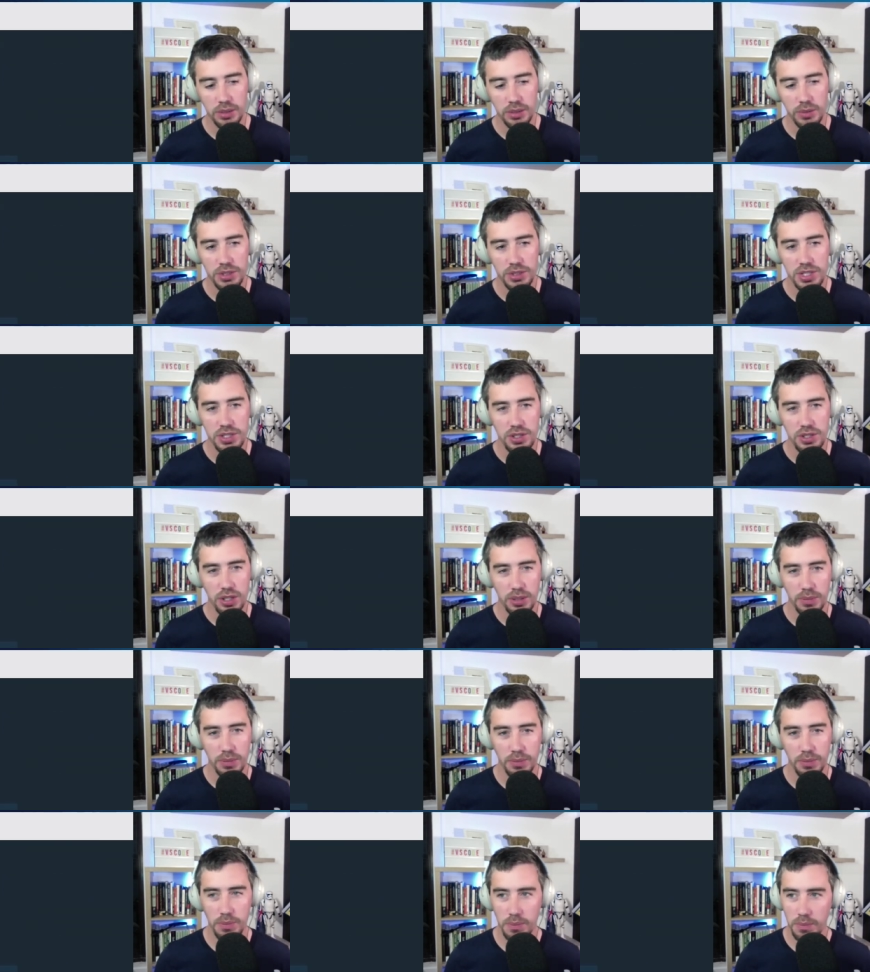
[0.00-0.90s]
which has got a
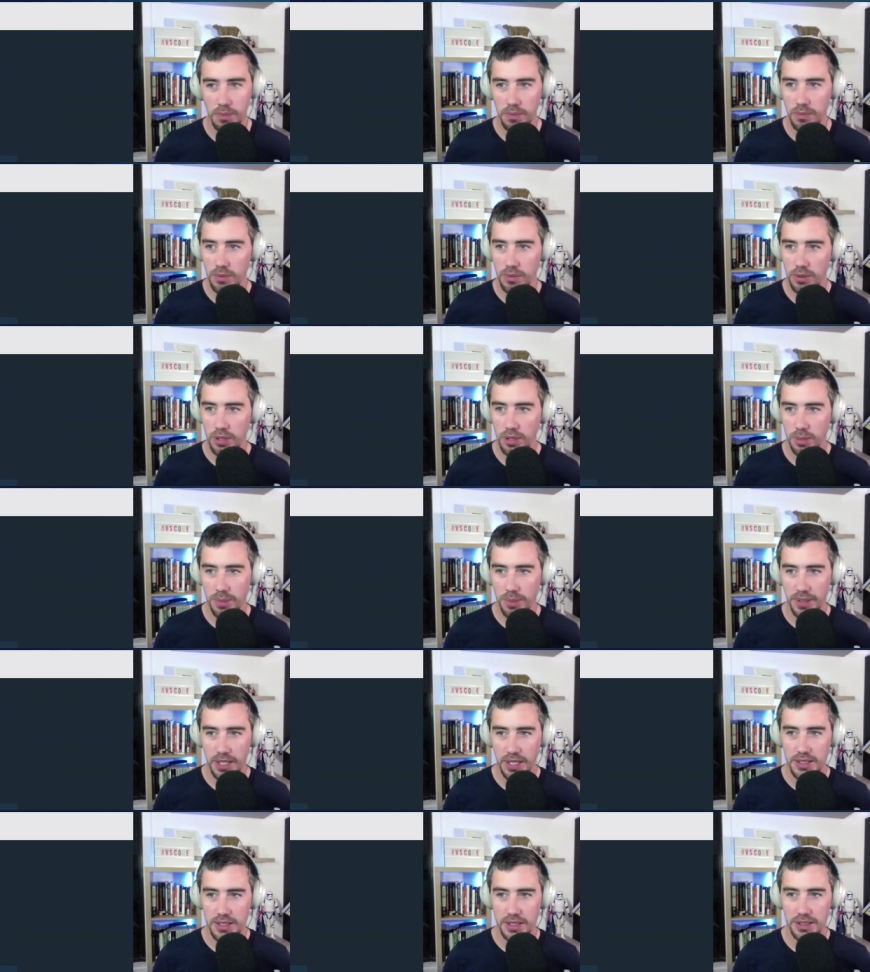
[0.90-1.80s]

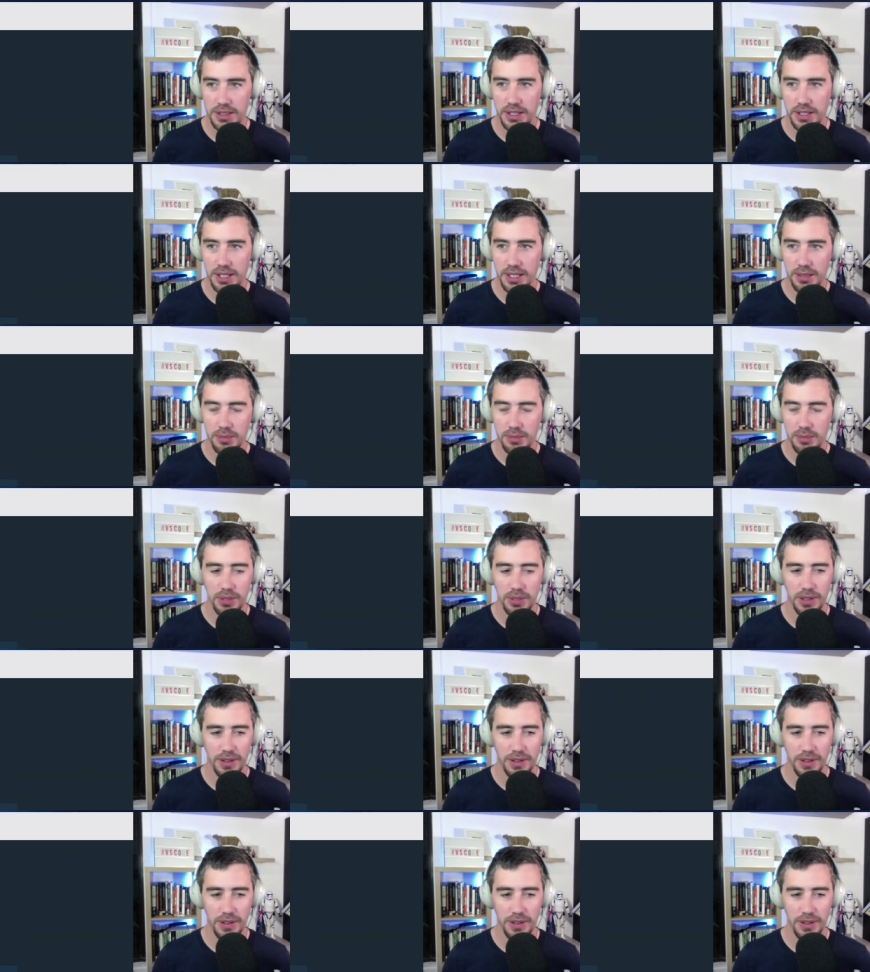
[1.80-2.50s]
complicated name